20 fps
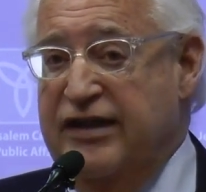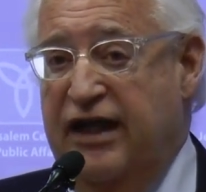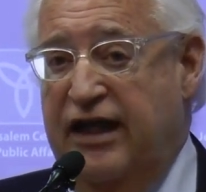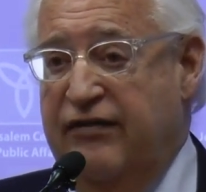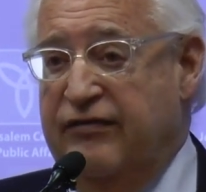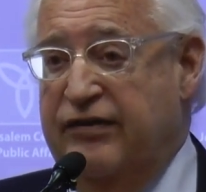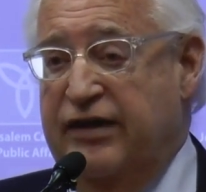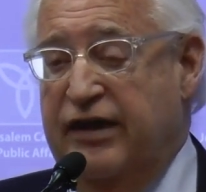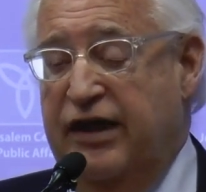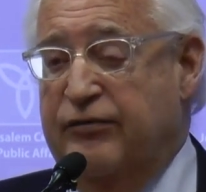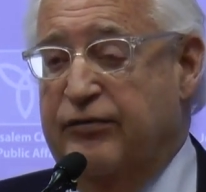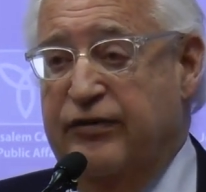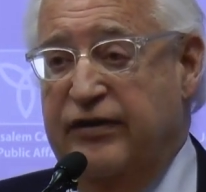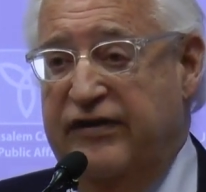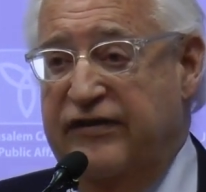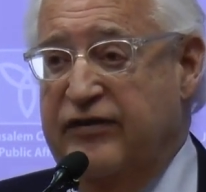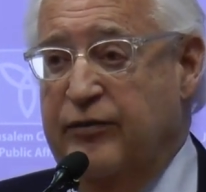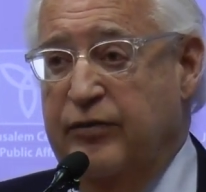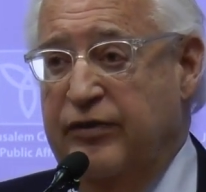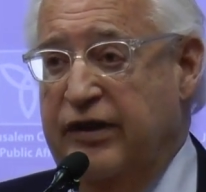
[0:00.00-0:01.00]
we didn't have
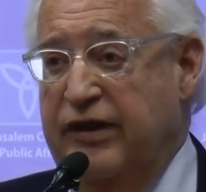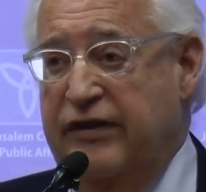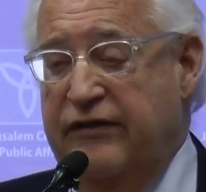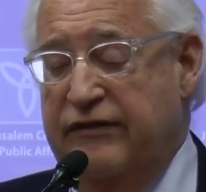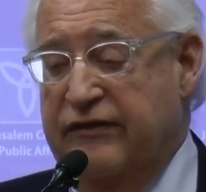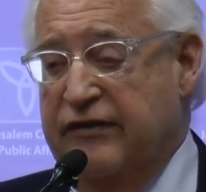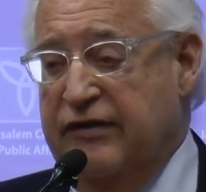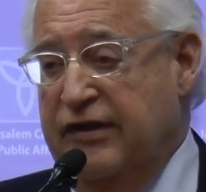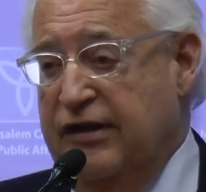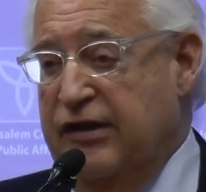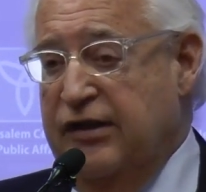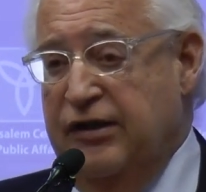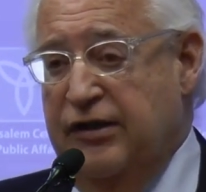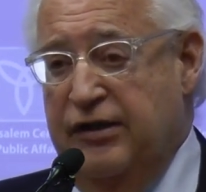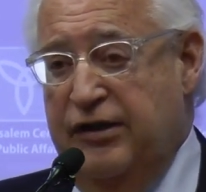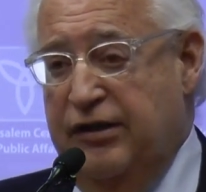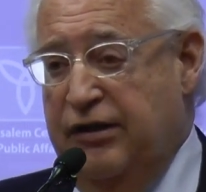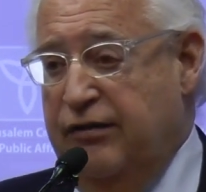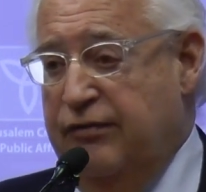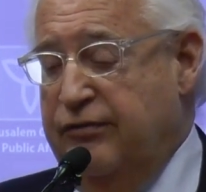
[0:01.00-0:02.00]
that freeze in place,
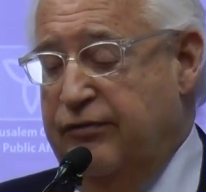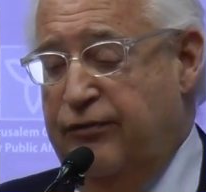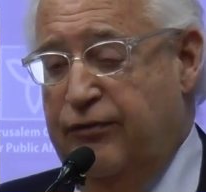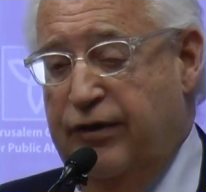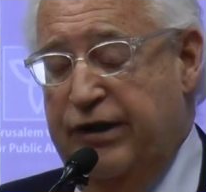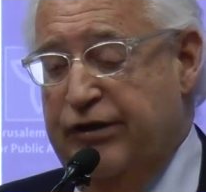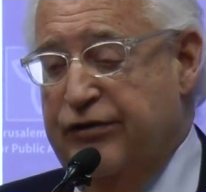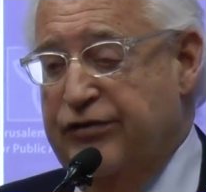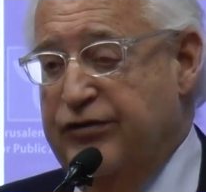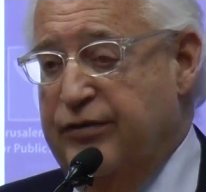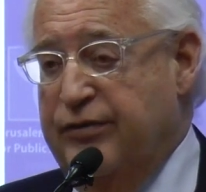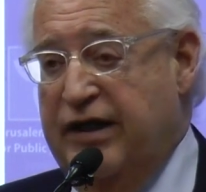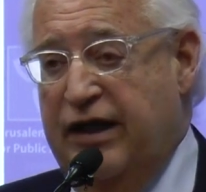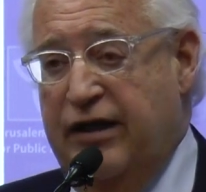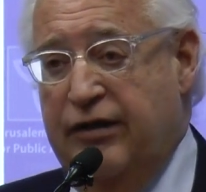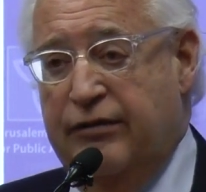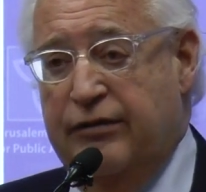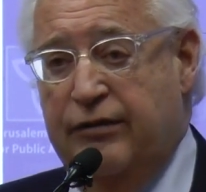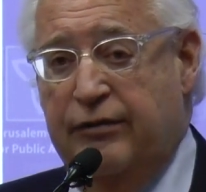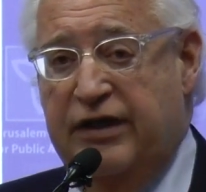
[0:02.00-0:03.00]
you know, 4
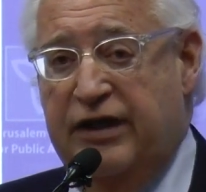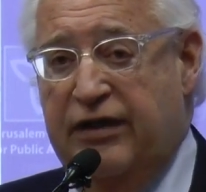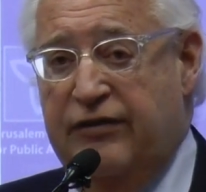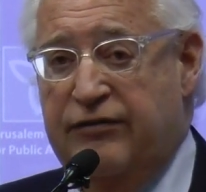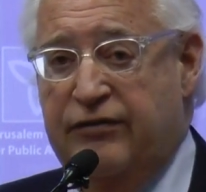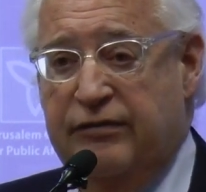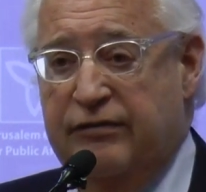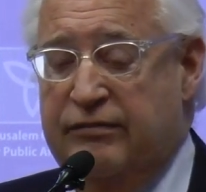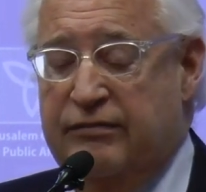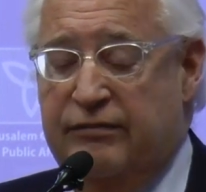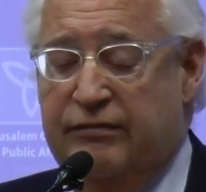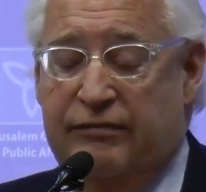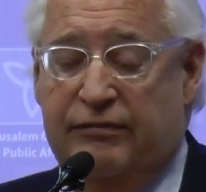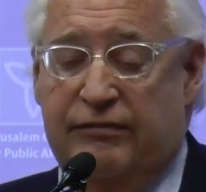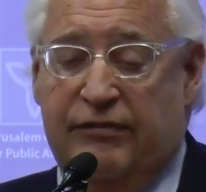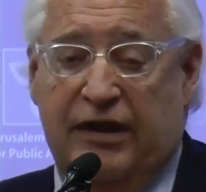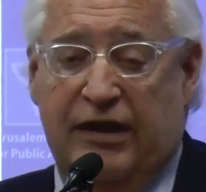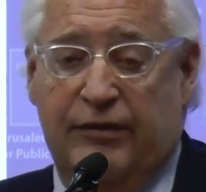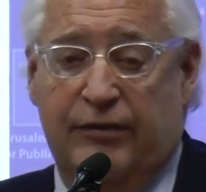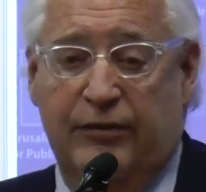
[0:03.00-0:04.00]
years from now or whenever,
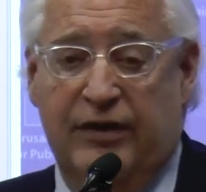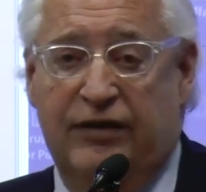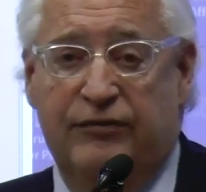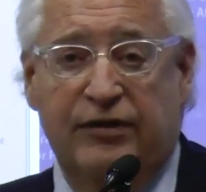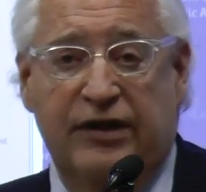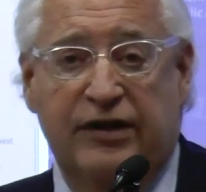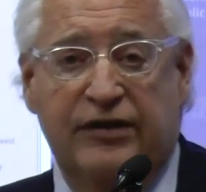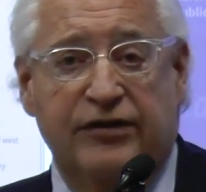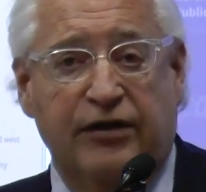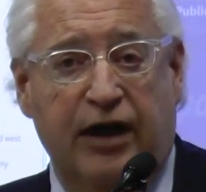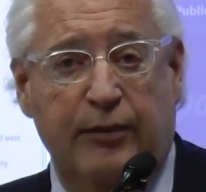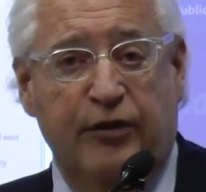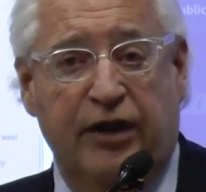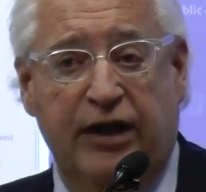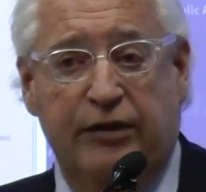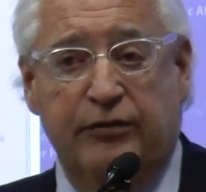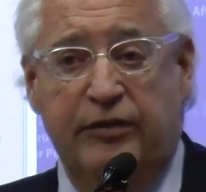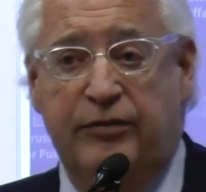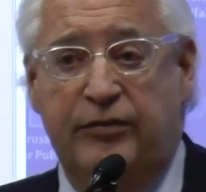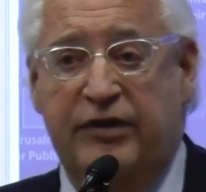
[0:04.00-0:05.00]
whatever the
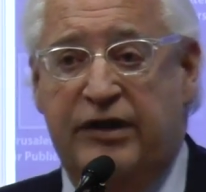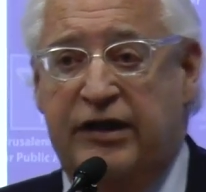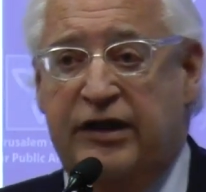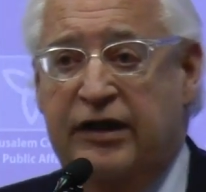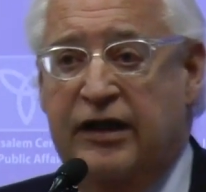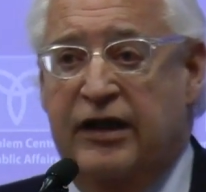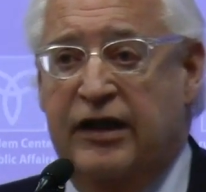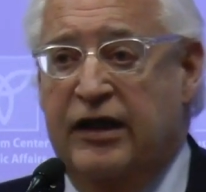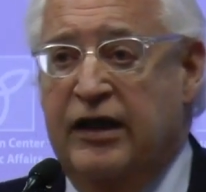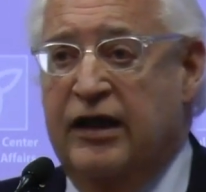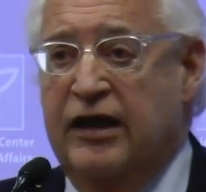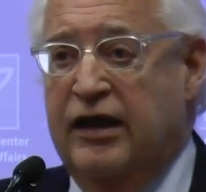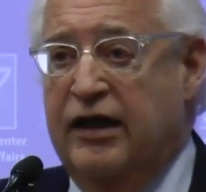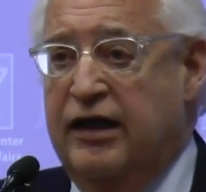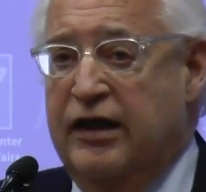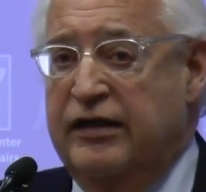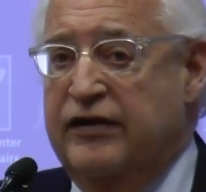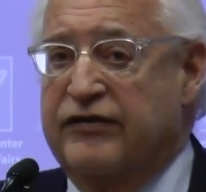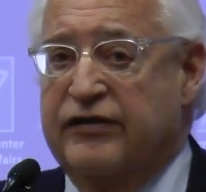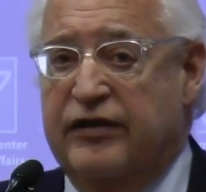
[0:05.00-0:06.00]
timeline would be,
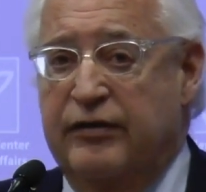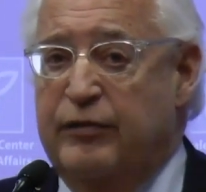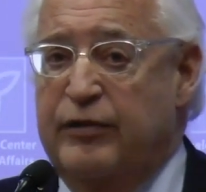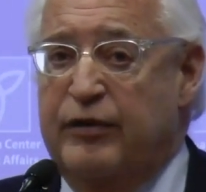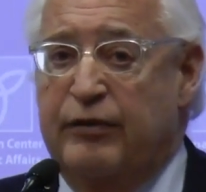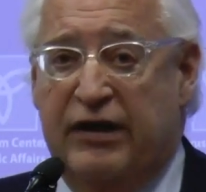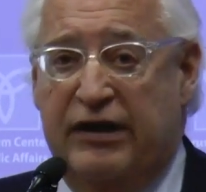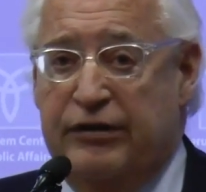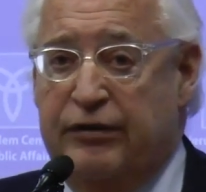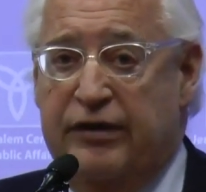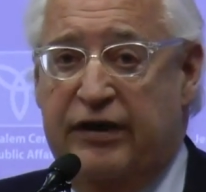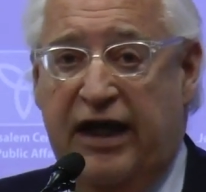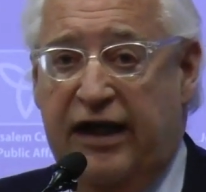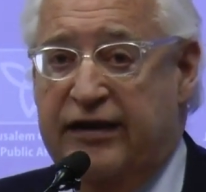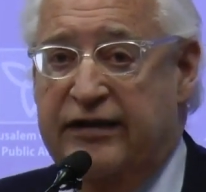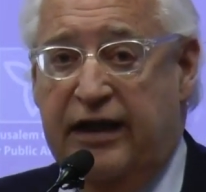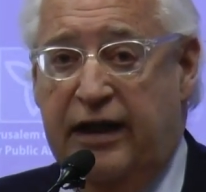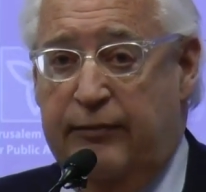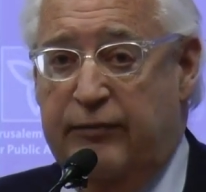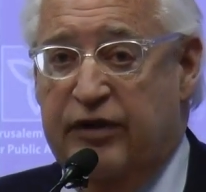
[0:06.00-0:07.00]
this could be
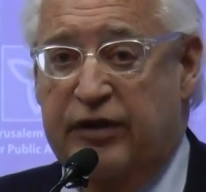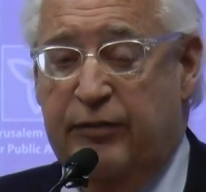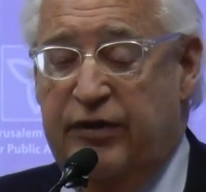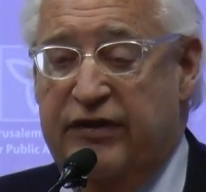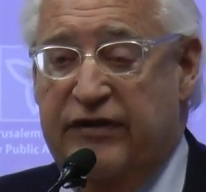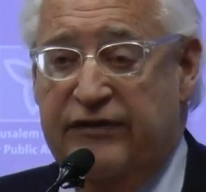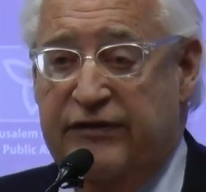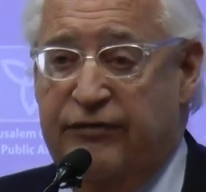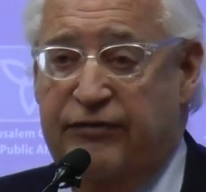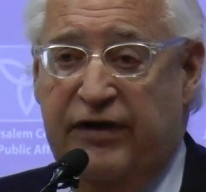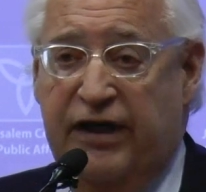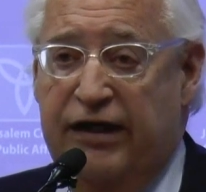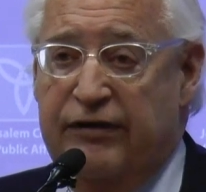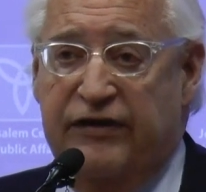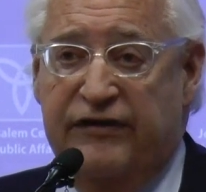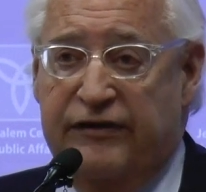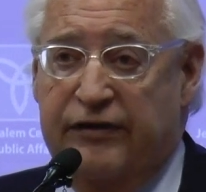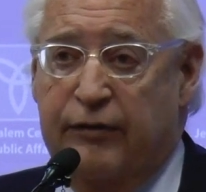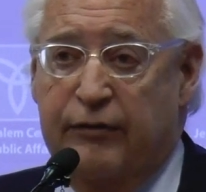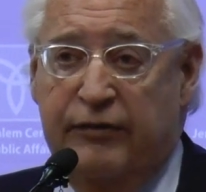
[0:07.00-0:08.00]
rendered academic, because
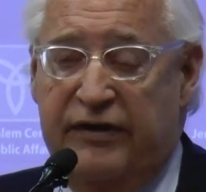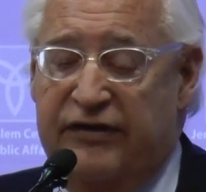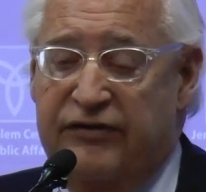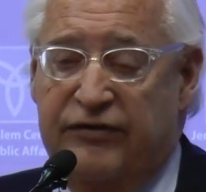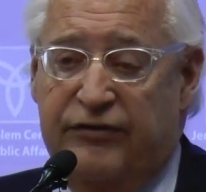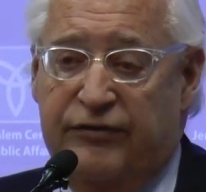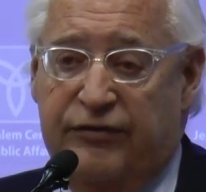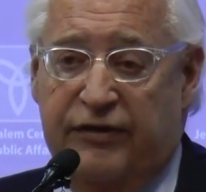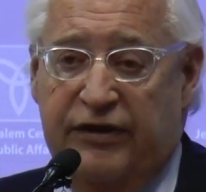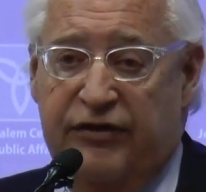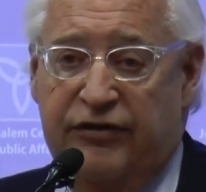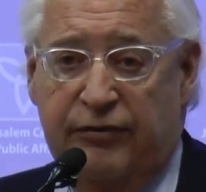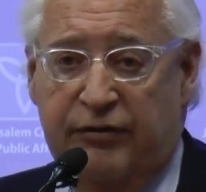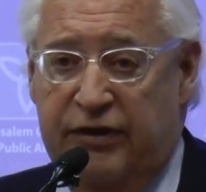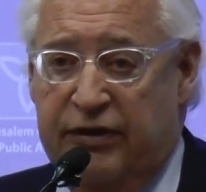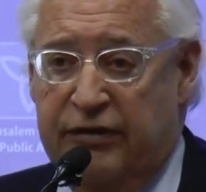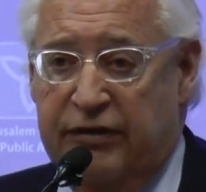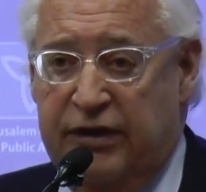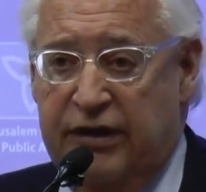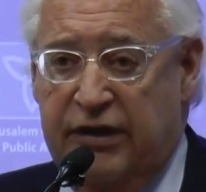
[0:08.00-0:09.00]
there frankly is no reason for
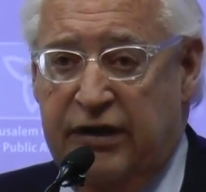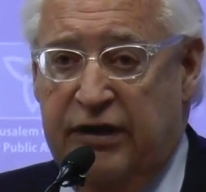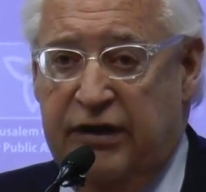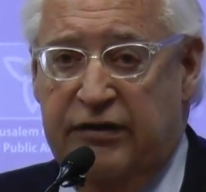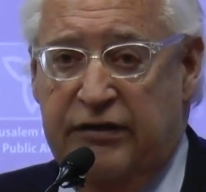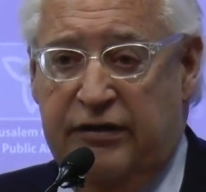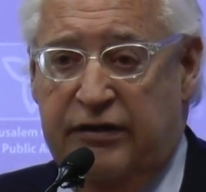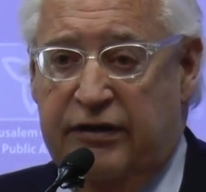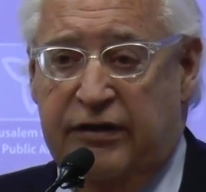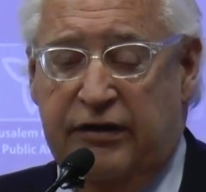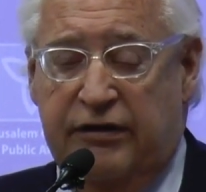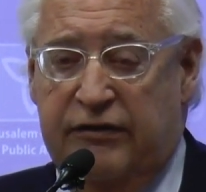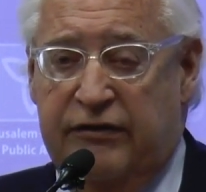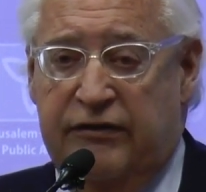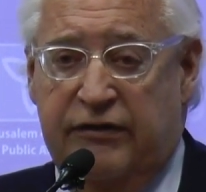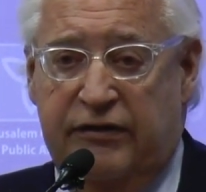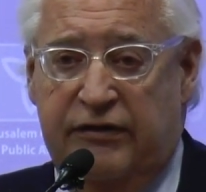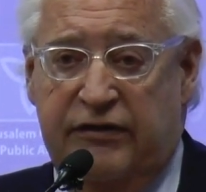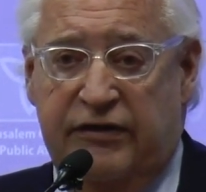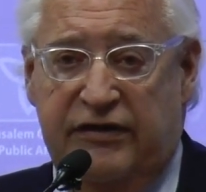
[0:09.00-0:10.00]
Israel
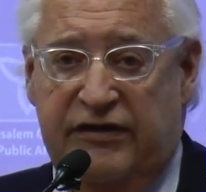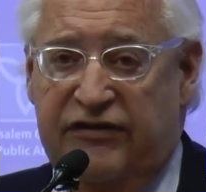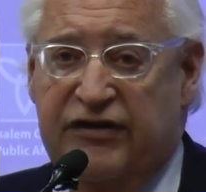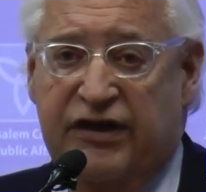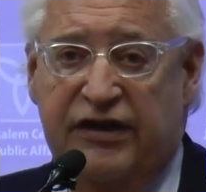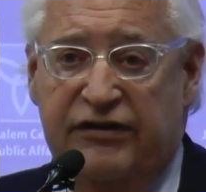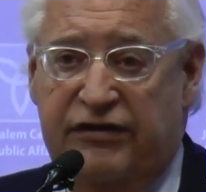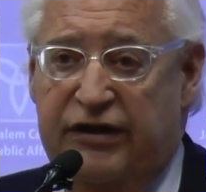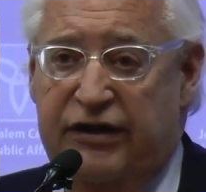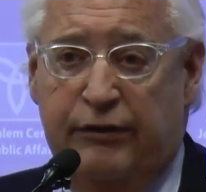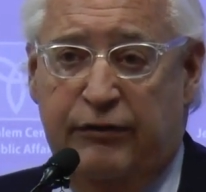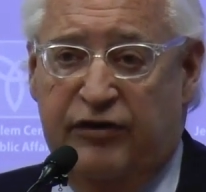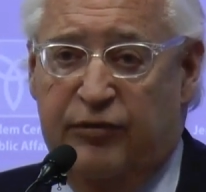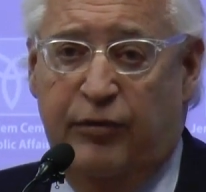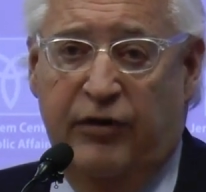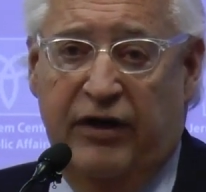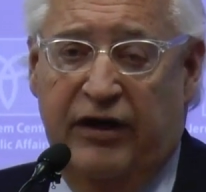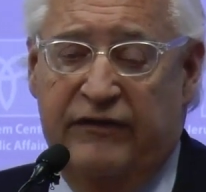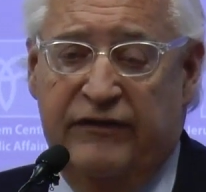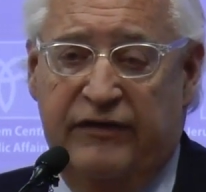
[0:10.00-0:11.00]
to
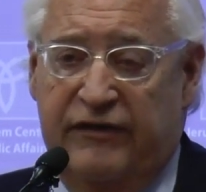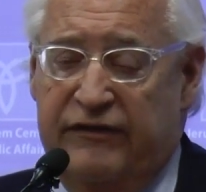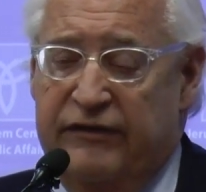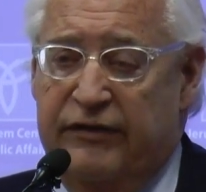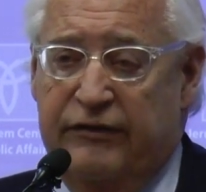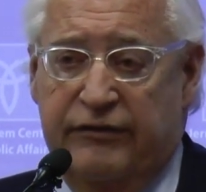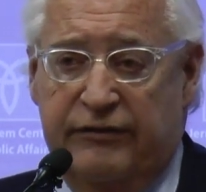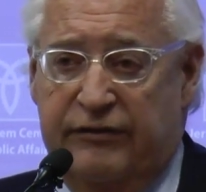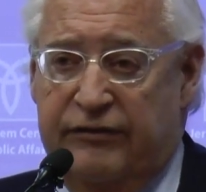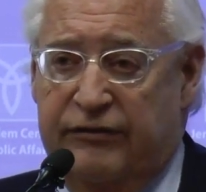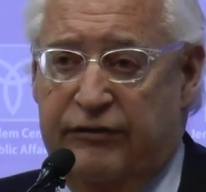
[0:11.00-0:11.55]
discontinue its process.